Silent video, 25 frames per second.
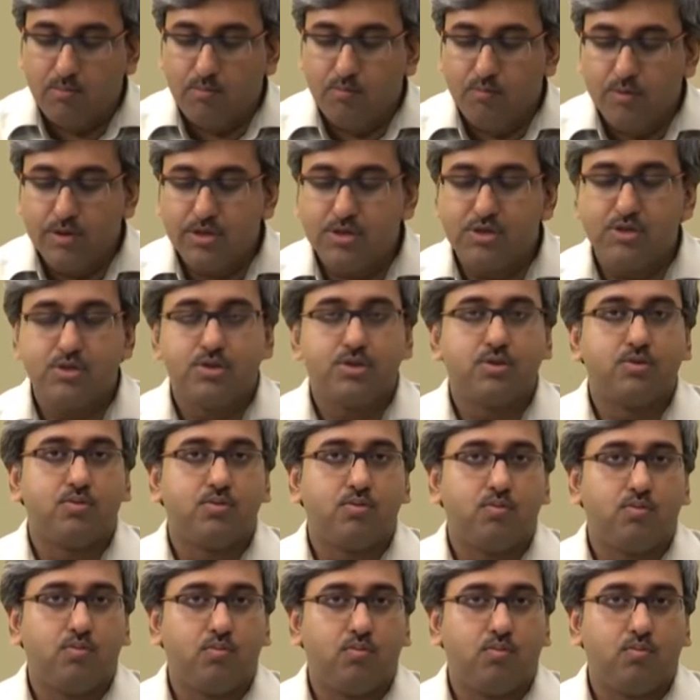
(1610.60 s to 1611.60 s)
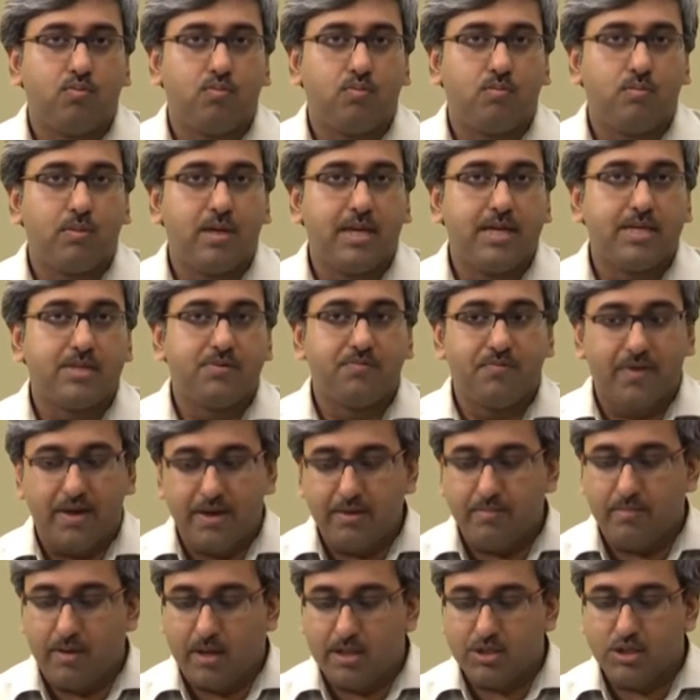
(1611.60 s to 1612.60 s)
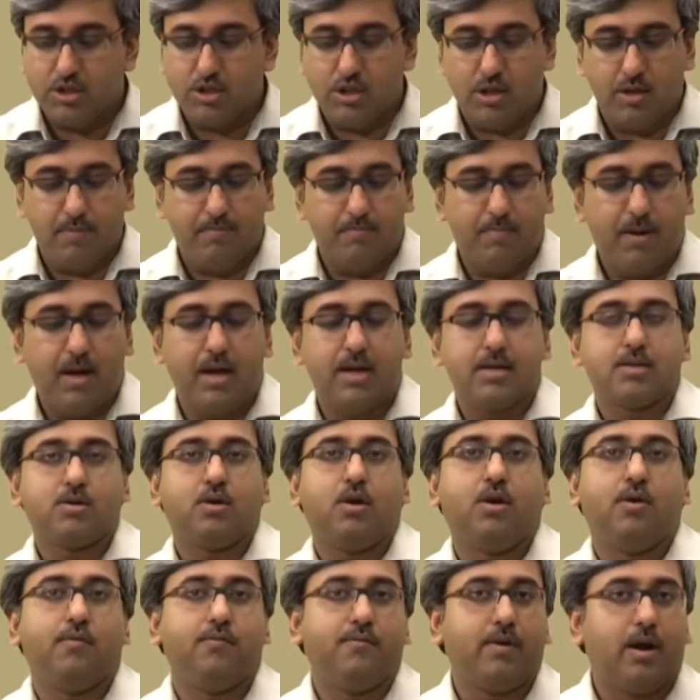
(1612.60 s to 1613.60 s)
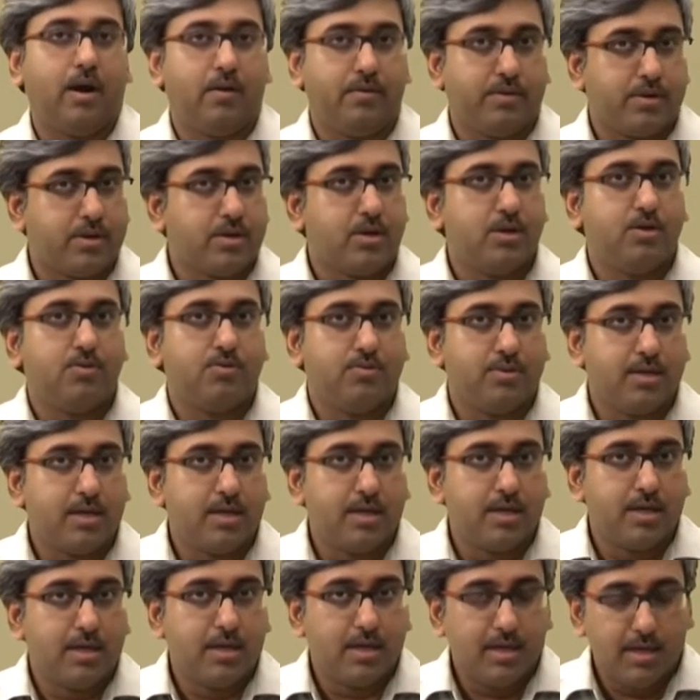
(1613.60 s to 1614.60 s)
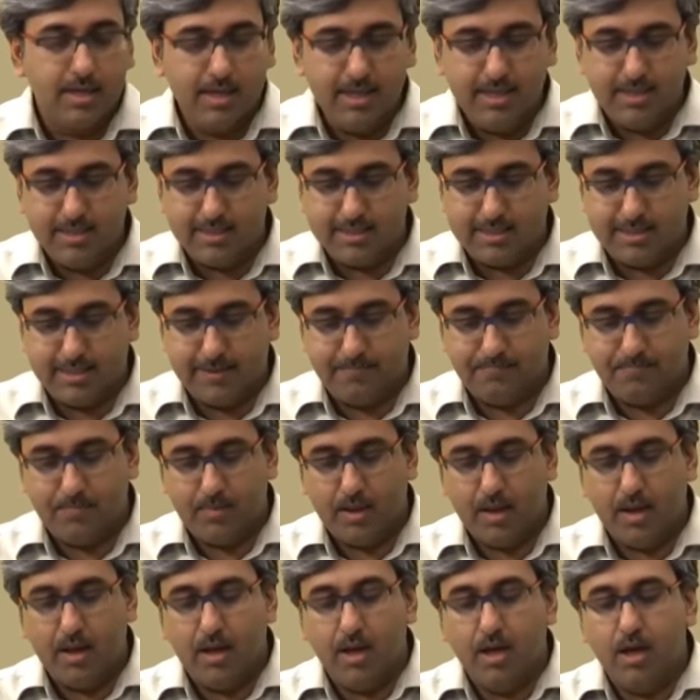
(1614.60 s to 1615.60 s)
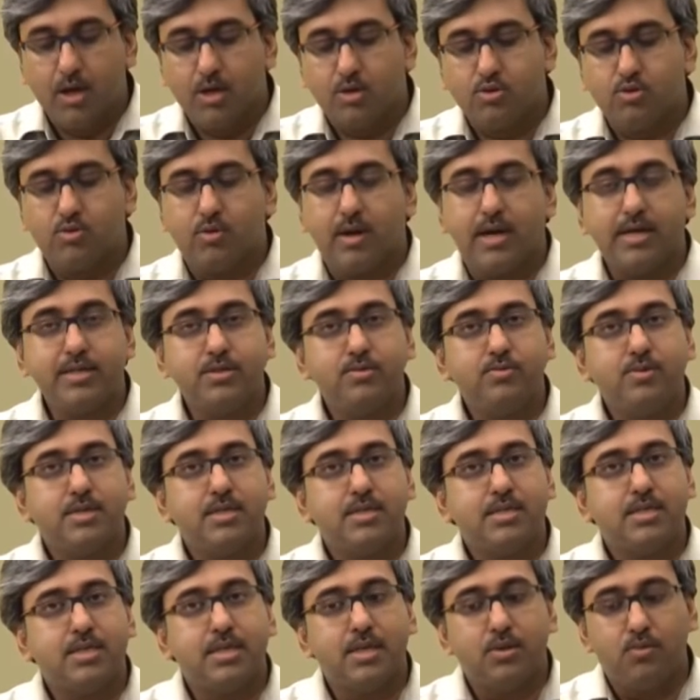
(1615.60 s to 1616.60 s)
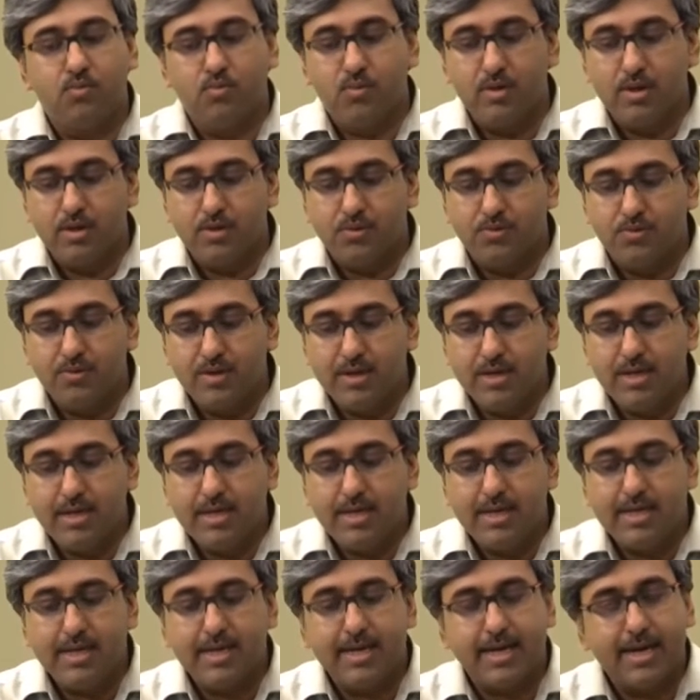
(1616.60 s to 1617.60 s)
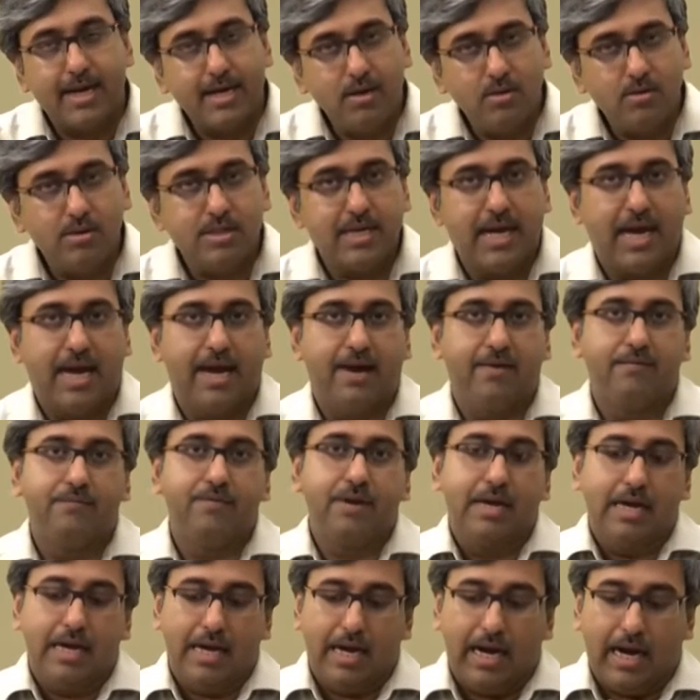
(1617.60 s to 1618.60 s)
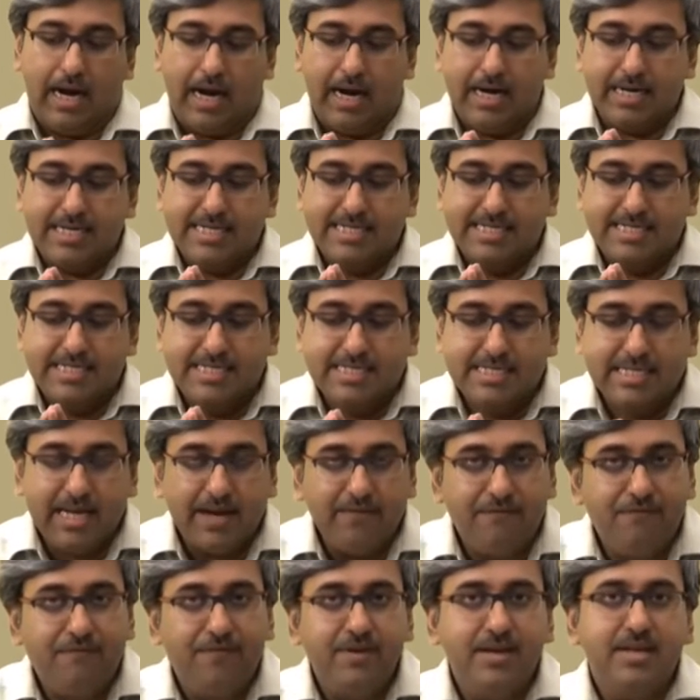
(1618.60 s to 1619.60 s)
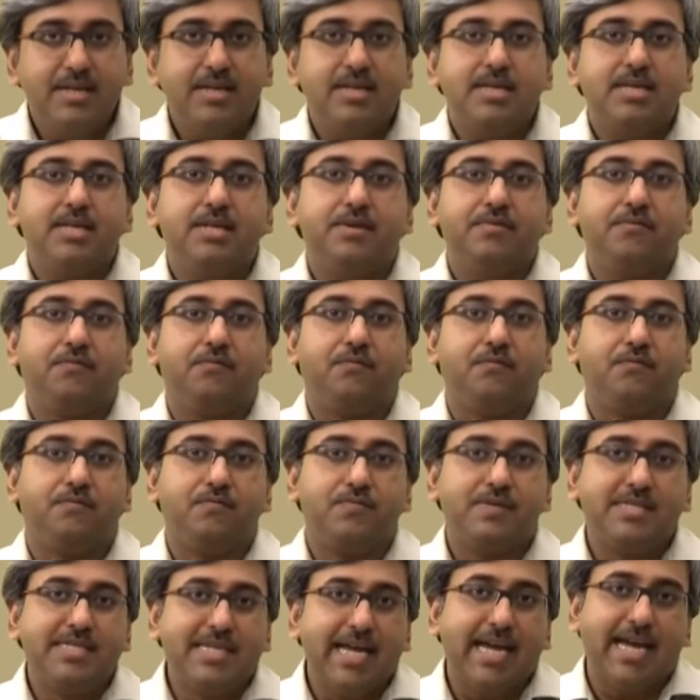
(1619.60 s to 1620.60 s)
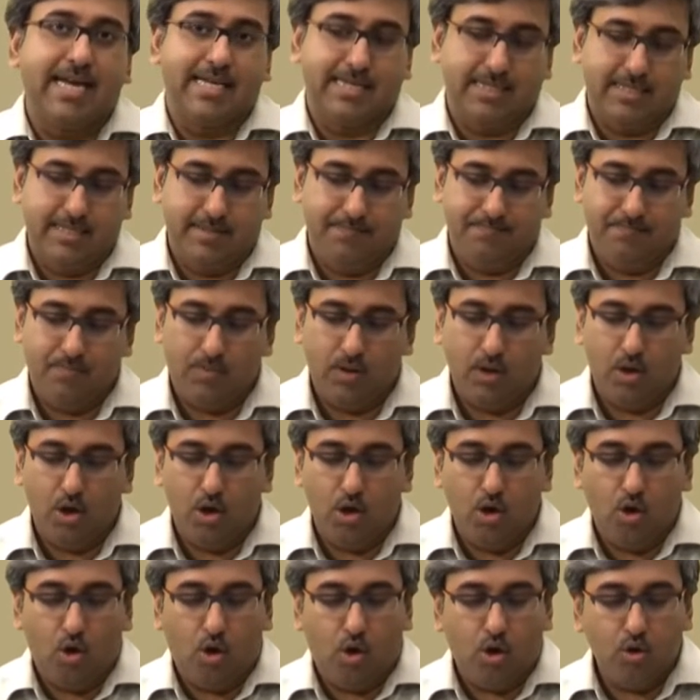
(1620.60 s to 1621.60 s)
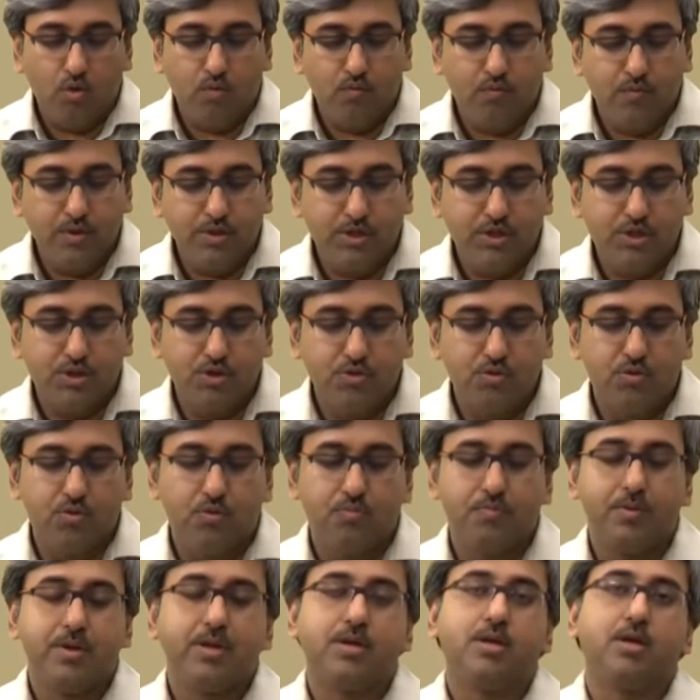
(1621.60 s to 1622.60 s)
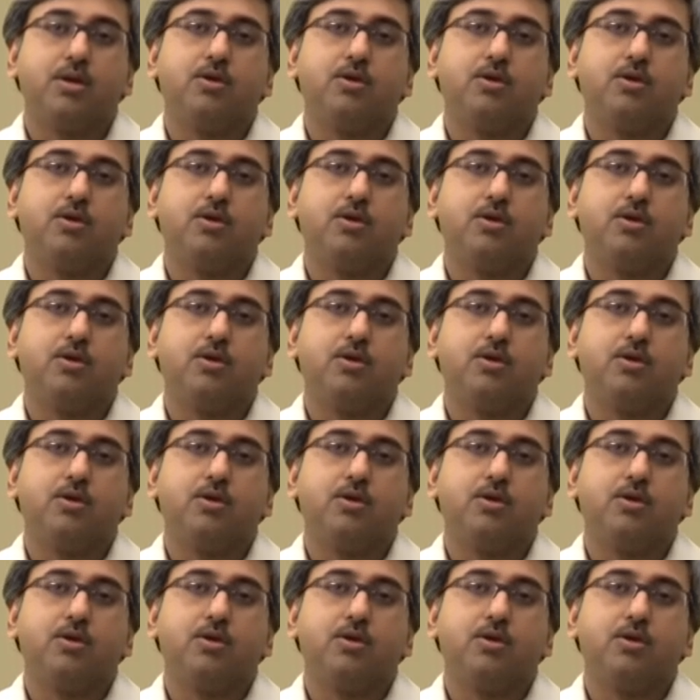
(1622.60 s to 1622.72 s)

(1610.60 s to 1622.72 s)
which is very much a part of our colonial legacy. So as you can see, we really cannot have a definitive date on which European